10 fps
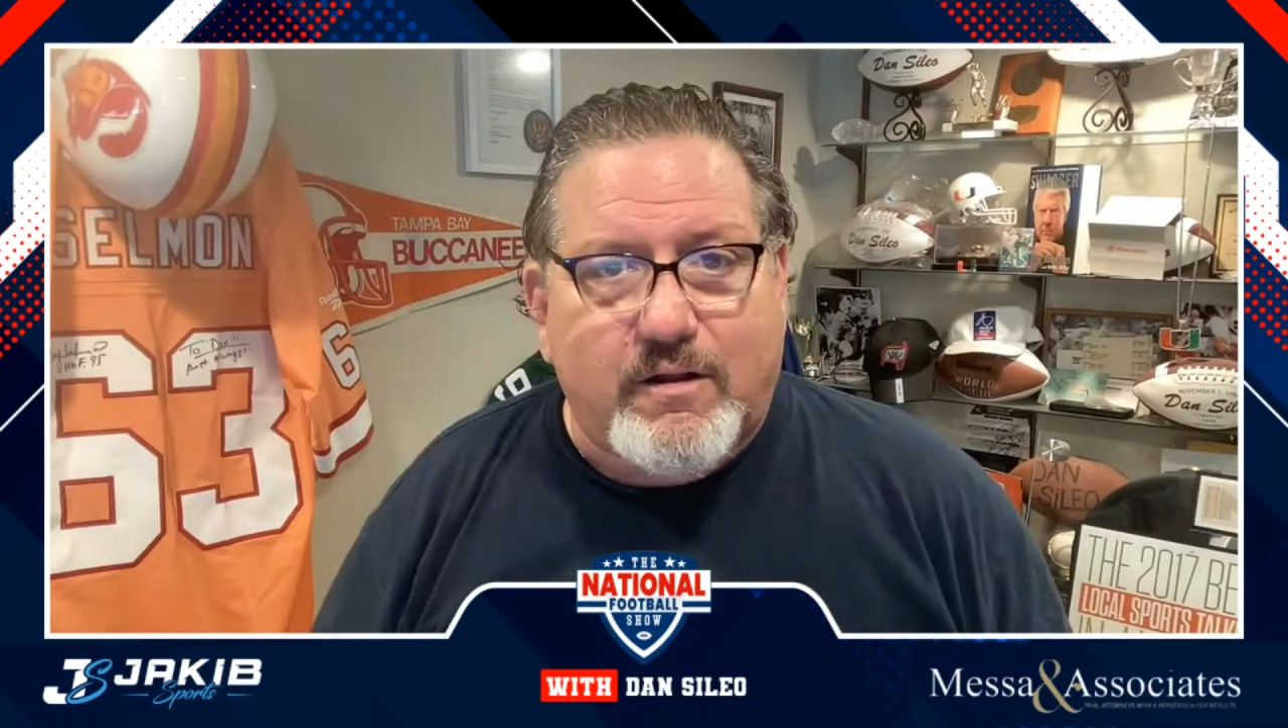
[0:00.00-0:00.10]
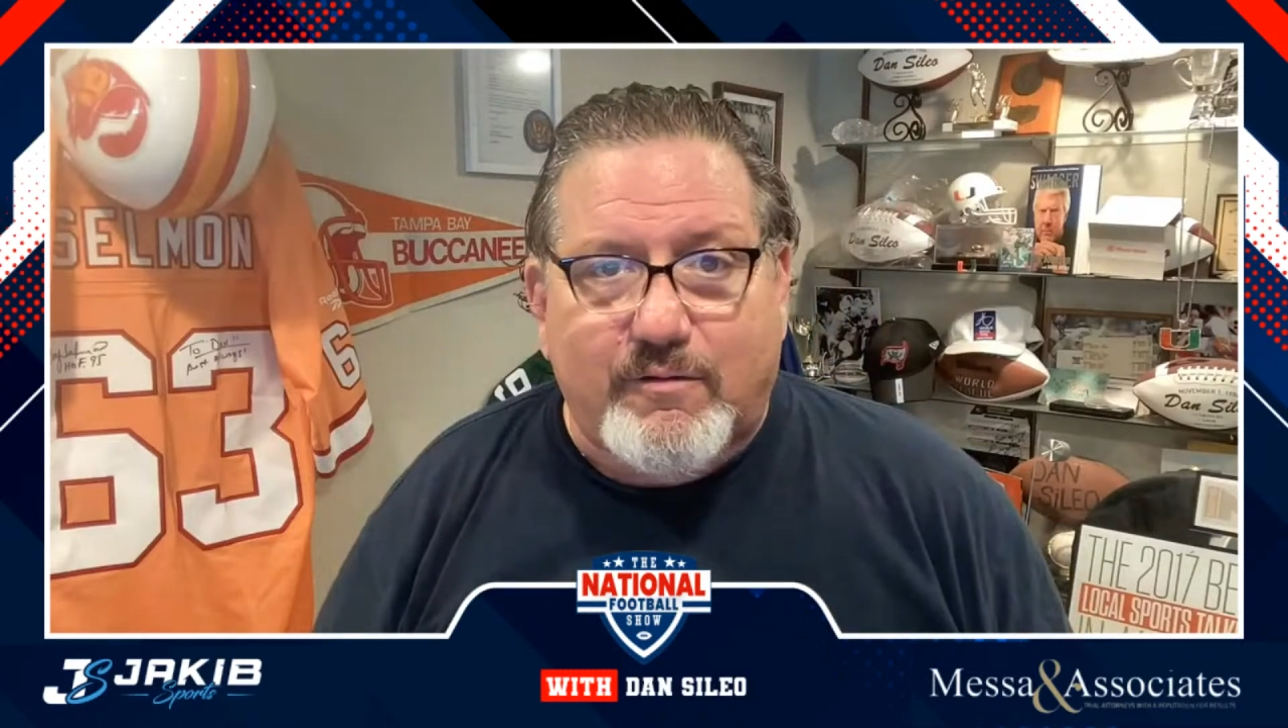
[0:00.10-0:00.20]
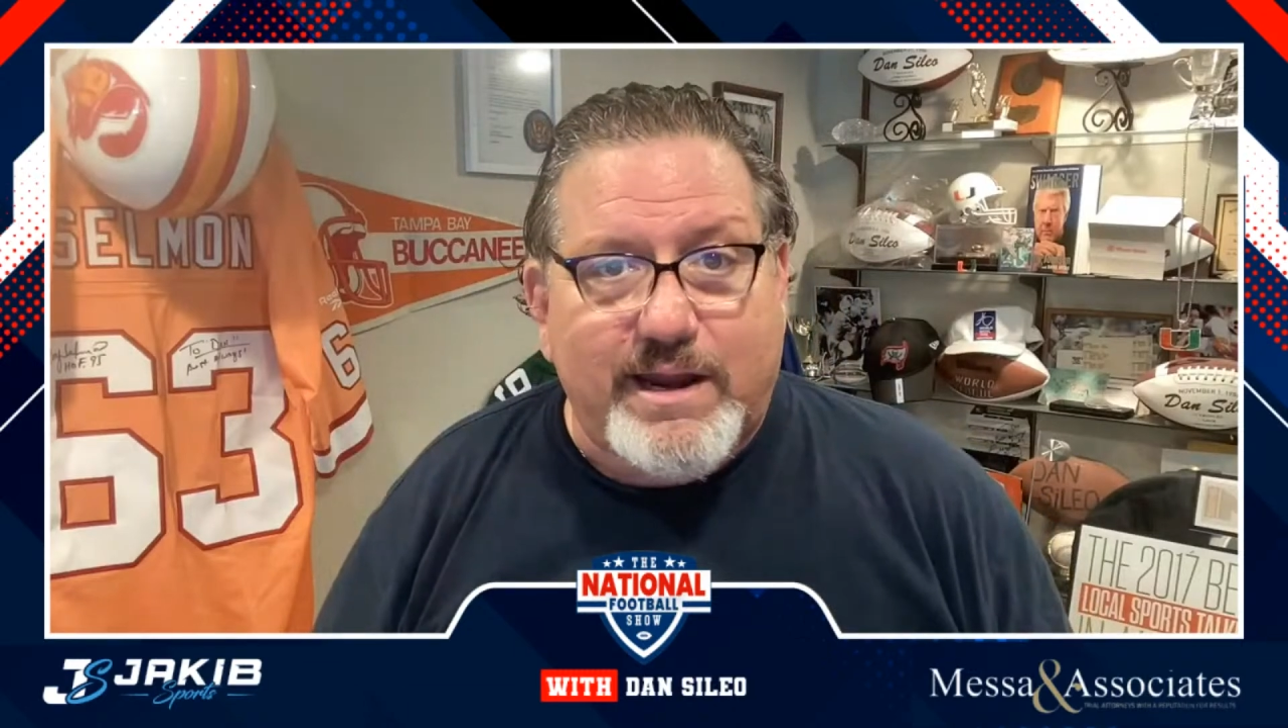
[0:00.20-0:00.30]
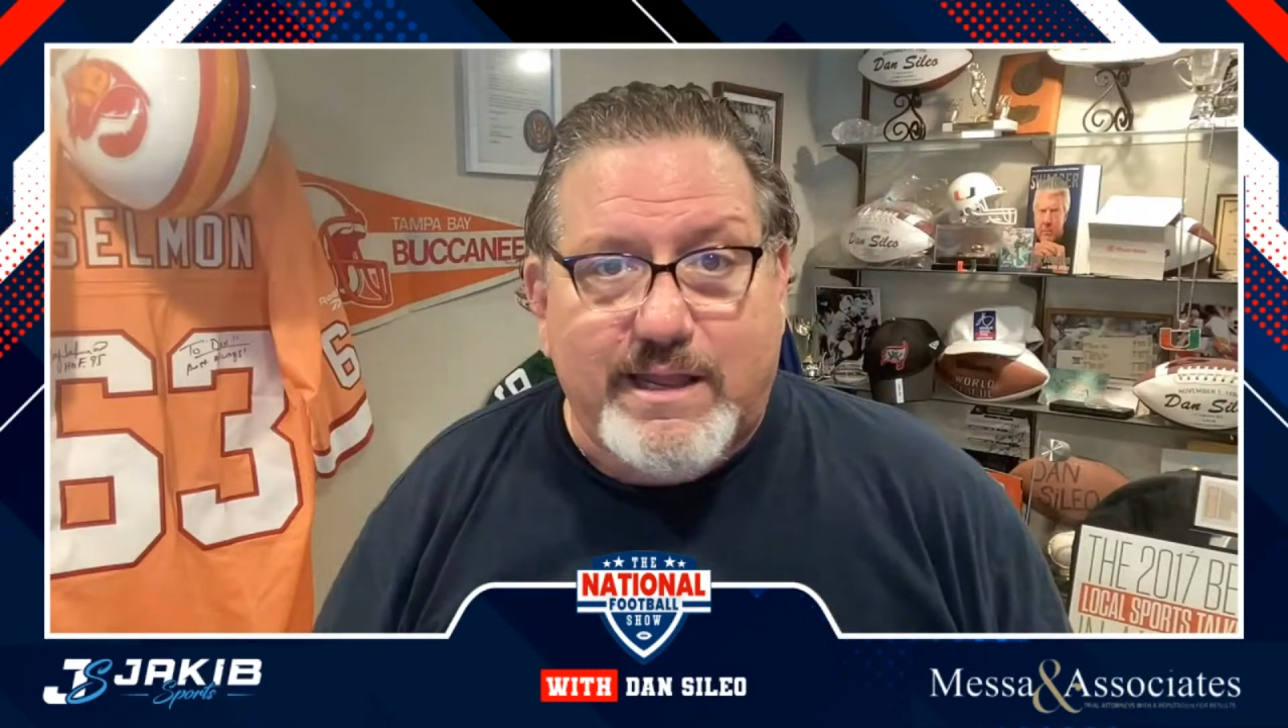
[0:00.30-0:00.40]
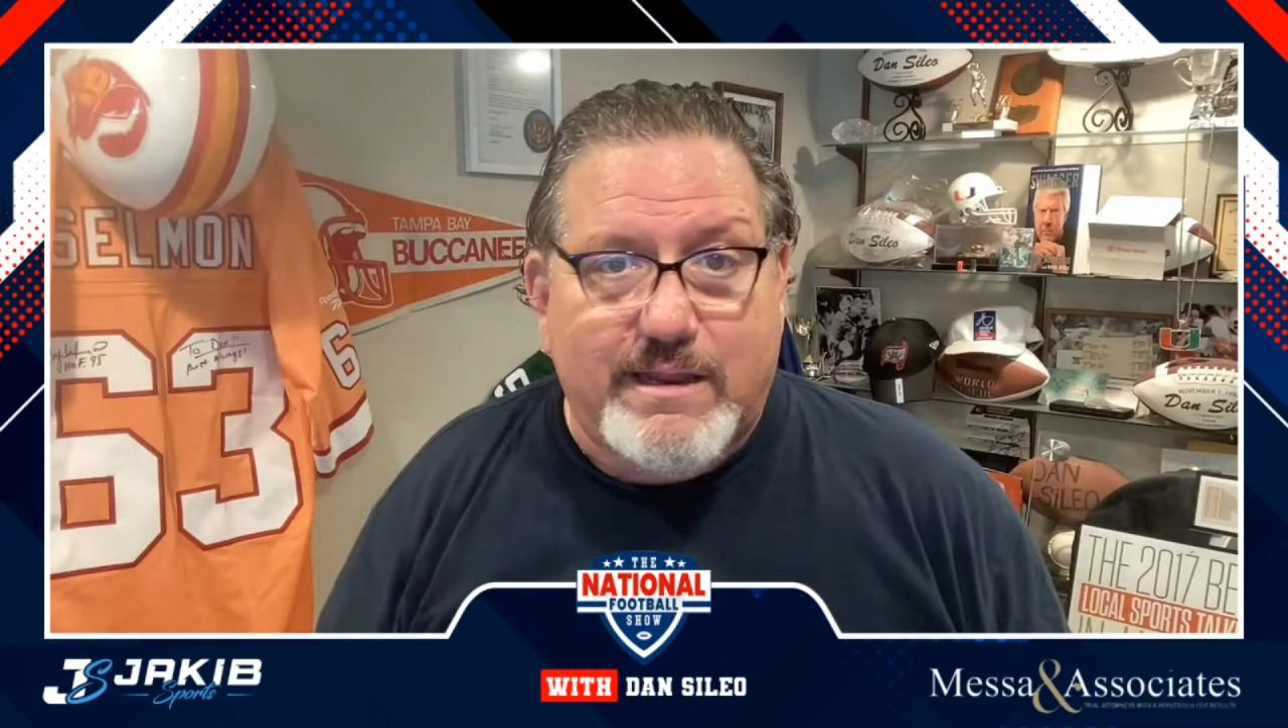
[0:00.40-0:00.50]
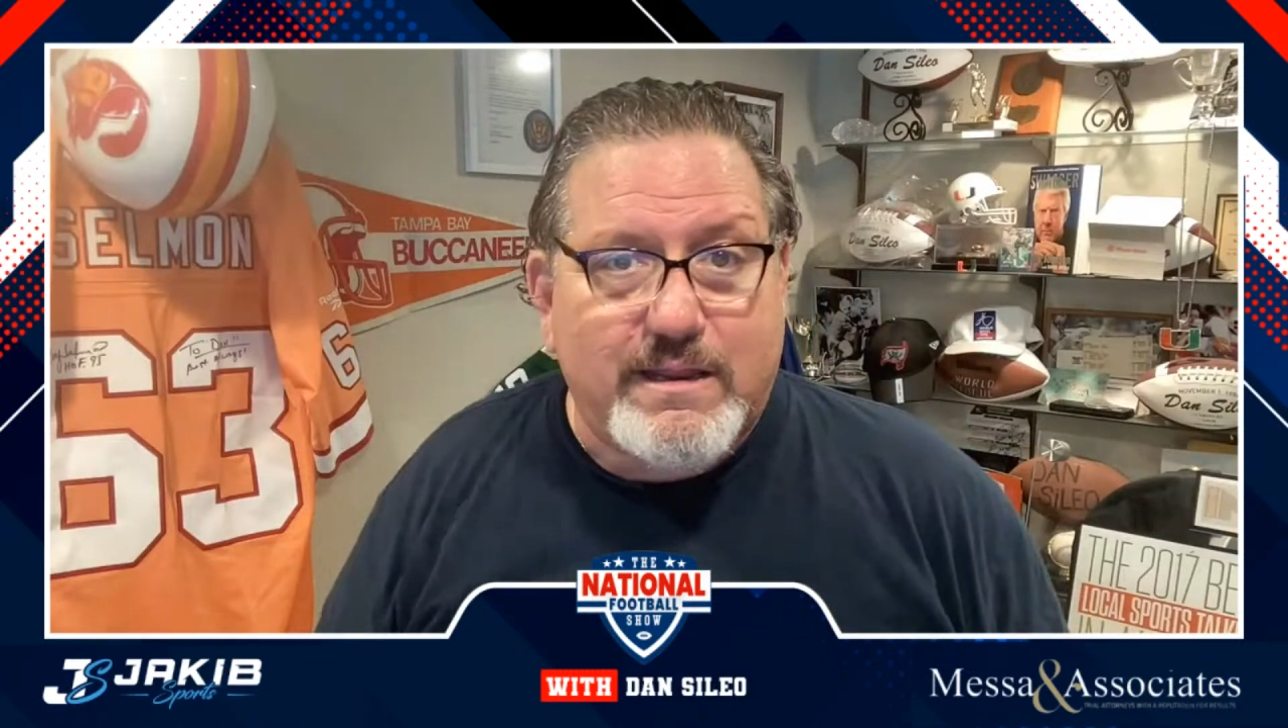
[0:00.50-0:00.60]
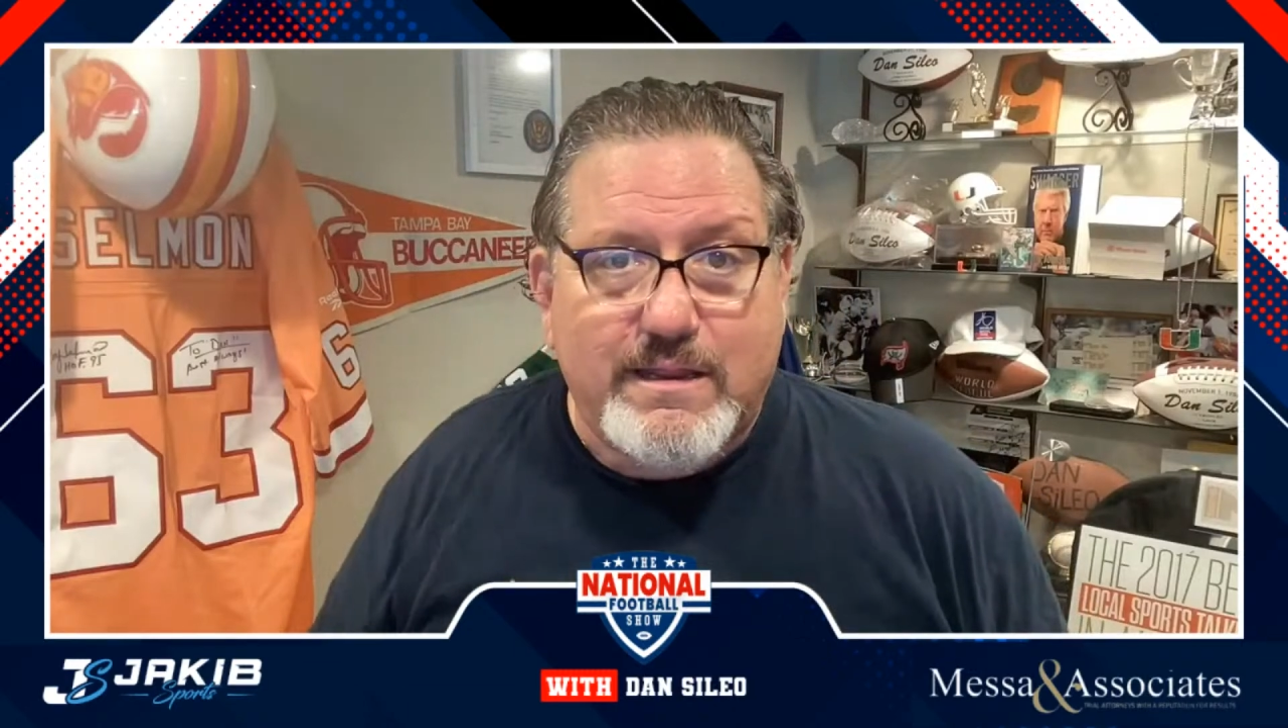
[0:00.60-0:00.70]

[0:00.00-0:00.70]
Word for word: already.